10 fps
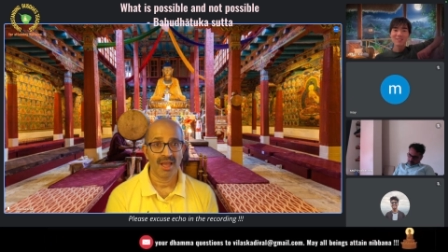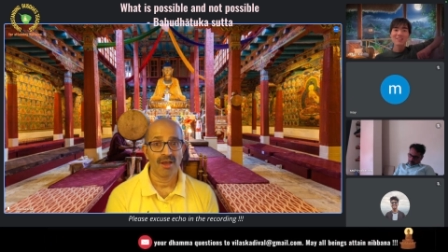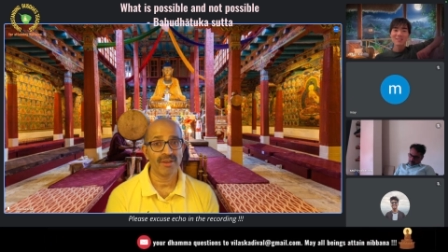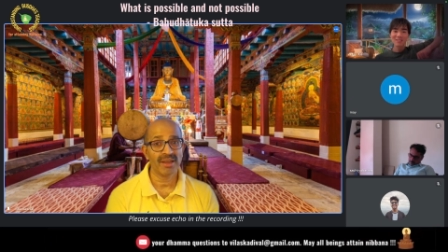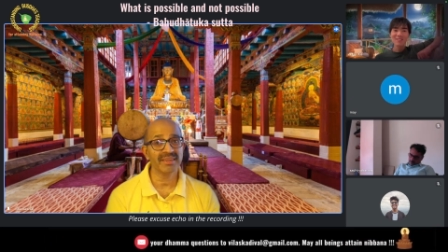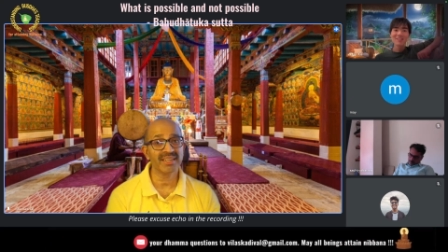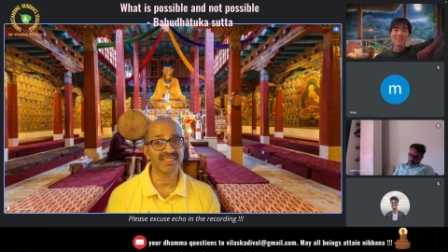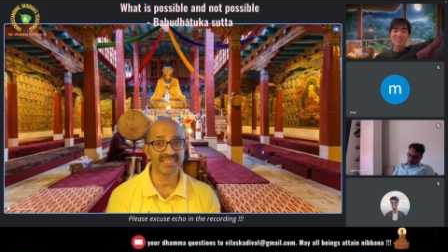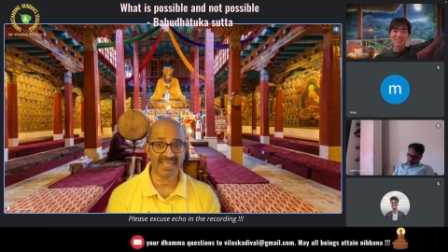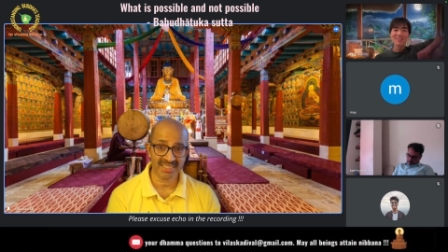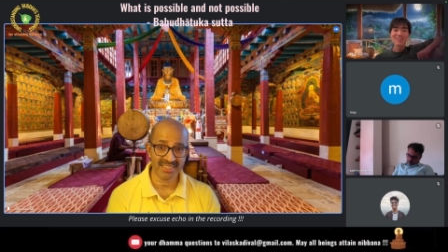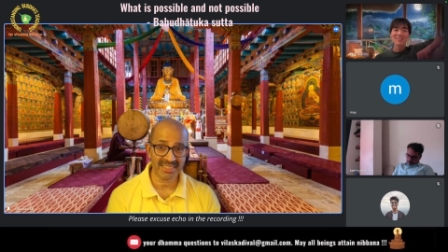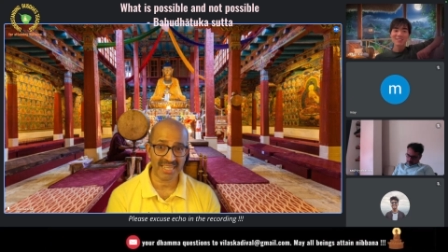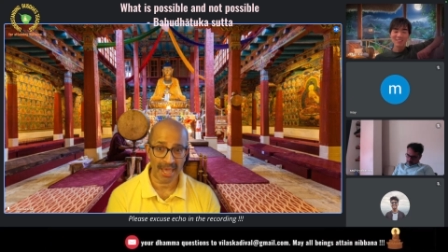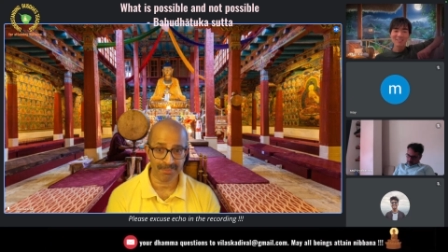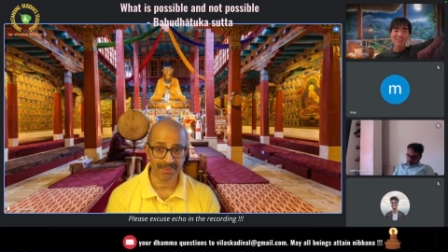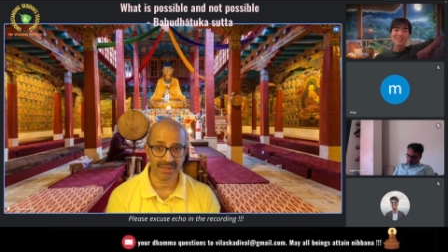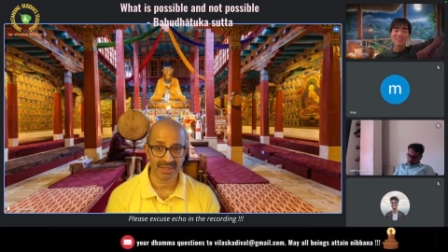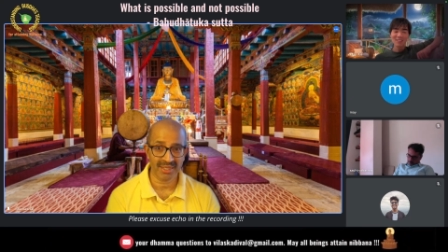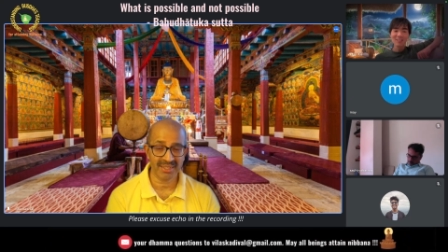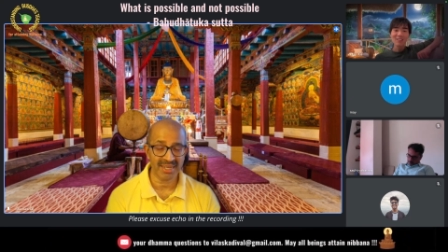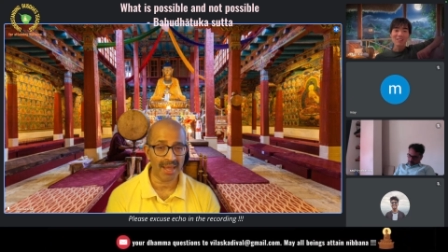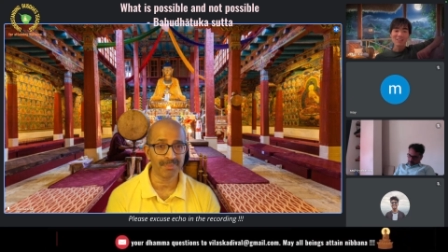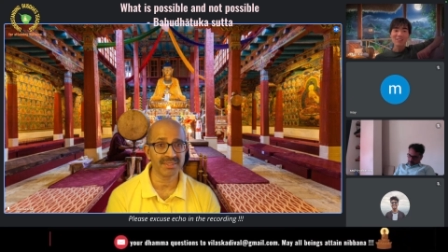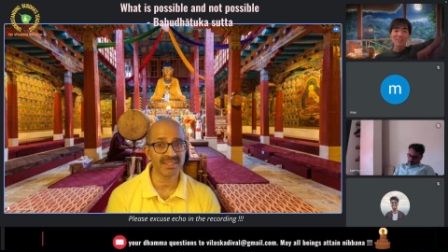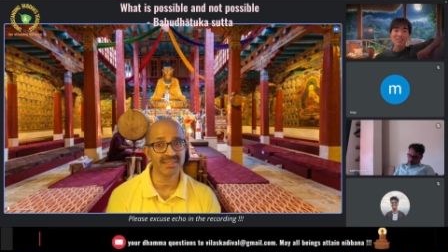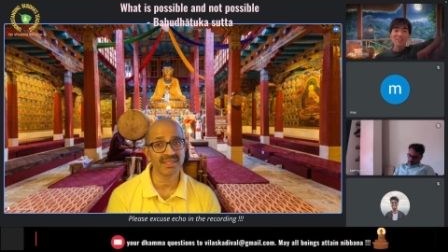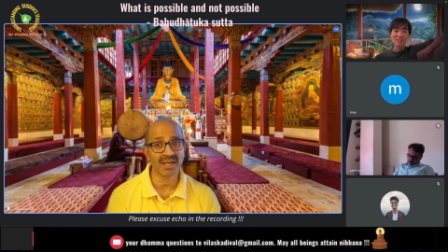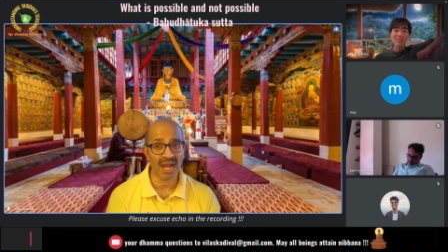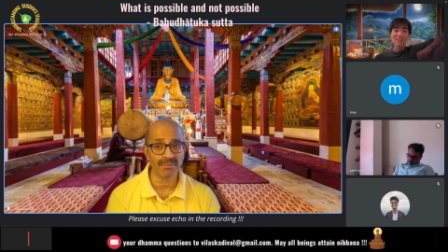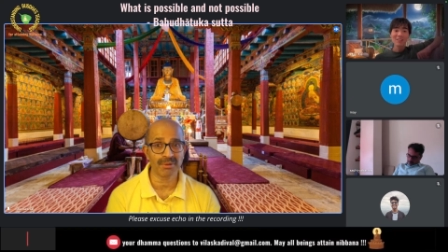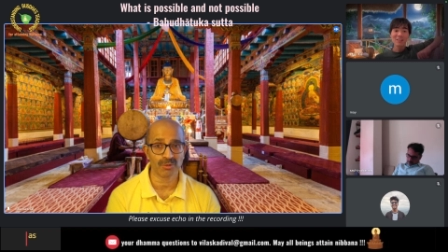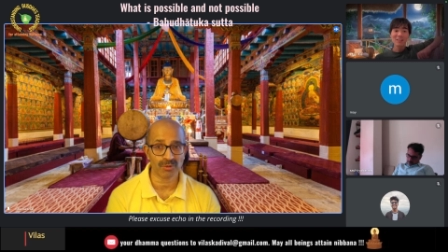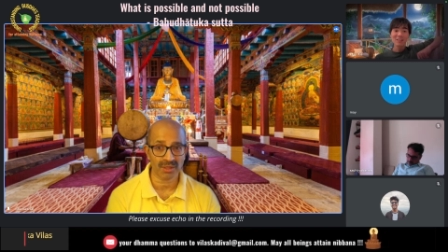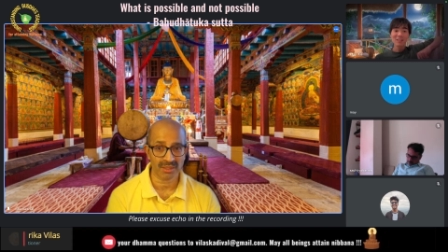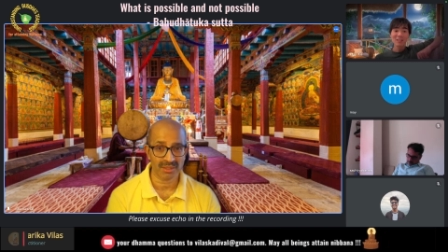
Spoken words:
When the sexes happen, it happens in the Kama Loka.